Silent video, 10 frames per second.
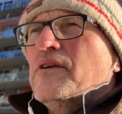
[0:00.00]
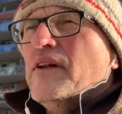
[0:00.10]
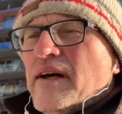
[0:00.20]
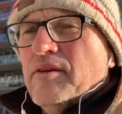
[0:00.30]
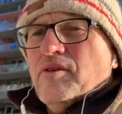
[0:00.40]

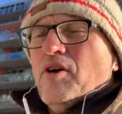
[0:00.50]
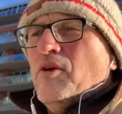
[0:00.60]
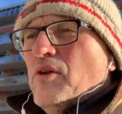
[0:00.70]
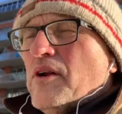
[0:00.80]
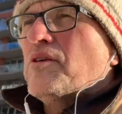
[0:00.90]
Glasgow,
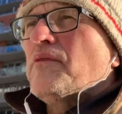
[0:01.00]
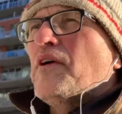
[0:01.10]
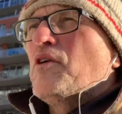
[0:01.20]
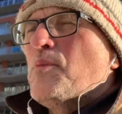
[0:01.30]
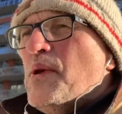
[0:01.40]
lots of
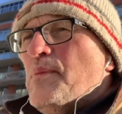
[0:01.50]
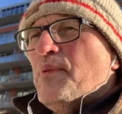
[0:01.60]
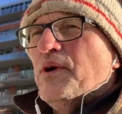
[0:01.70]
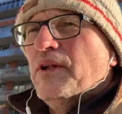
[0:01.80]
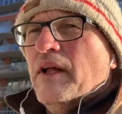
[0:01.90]
other
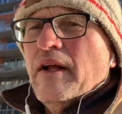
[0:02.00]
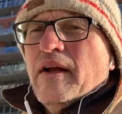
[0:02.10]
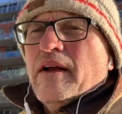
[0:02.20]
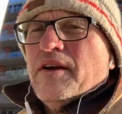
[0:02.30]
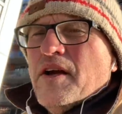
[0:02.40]
people.
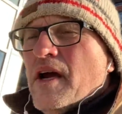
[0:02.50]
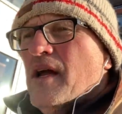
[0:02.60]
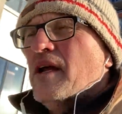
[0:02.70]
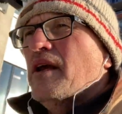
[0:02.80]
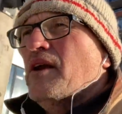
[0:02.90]

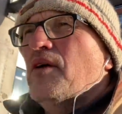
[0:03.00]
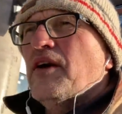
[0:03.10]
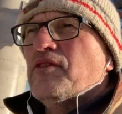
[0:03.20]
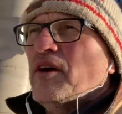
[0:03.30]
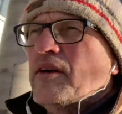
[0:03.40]
You know,
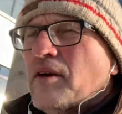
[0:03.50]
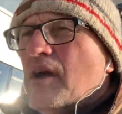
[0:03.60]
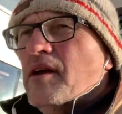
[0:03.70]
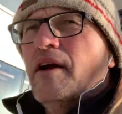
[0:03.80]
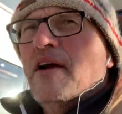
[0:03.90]
I, I,
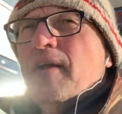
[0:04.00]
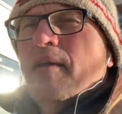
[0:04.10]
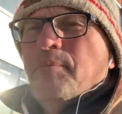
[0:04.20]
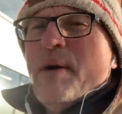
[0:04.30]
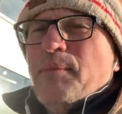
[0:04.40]
I,
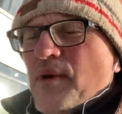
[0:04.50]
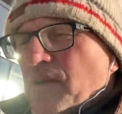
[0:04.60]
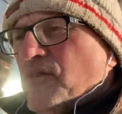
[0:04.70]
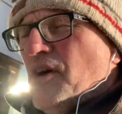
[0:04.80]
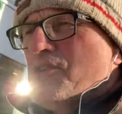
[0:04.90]
bumped, I
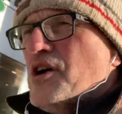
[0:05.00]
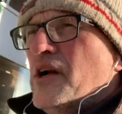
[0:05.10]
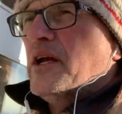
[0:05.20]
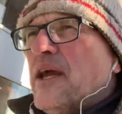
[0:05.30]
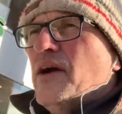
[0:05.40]
saw
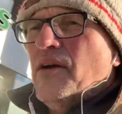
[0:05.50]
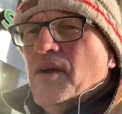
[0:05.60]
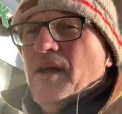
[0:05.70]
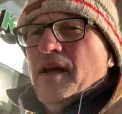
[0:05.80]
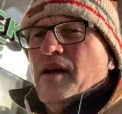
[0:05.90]
John
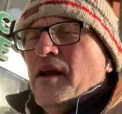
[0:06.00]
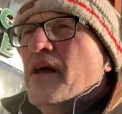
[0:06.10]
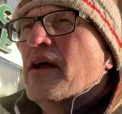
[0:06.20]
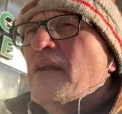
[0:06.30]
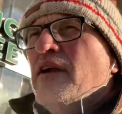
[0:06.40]
Kerry and
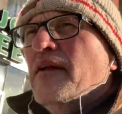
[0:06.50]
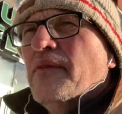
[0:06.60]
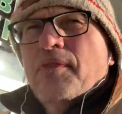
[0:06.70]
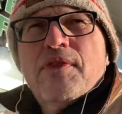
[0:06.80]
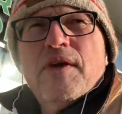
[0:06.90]

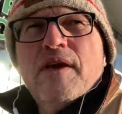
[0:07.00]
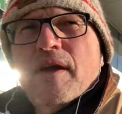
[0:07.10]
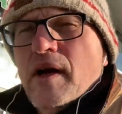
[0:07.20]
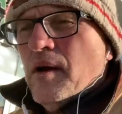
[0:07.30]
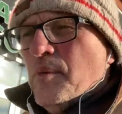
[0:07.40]
the
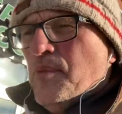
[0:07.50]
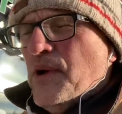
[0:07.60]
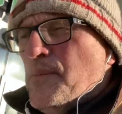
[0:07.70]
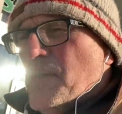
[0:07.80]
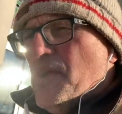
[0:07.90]
uh,
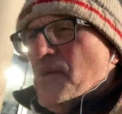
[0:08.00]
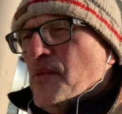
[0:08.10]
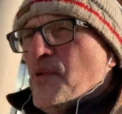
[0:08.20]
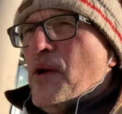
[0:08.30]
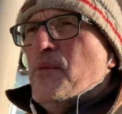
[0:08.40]
premier
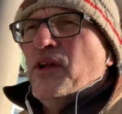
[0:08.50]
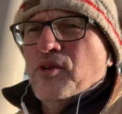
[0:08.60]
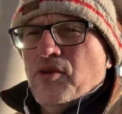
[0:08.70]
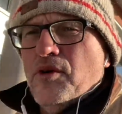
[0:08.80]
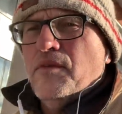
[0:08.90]
or prime
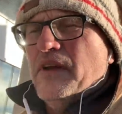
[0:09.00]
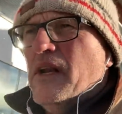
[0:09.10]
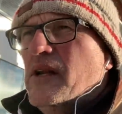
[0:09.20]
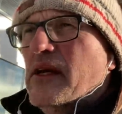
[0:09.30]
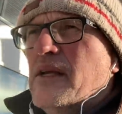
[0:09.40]
minister of
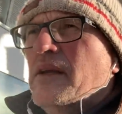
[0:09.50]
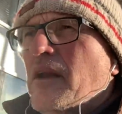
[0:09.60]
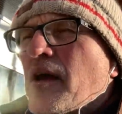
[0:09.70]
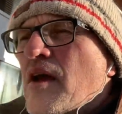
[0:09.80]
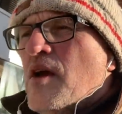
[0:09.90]
Italy
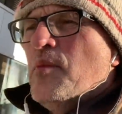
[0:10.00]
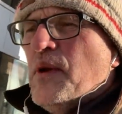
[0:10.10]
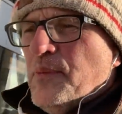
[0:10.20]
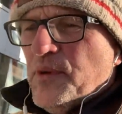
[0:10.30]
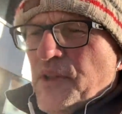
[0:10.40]
and
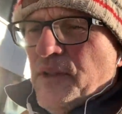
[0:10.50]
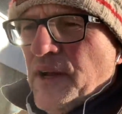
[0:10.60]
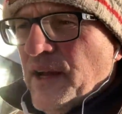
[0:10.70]
people,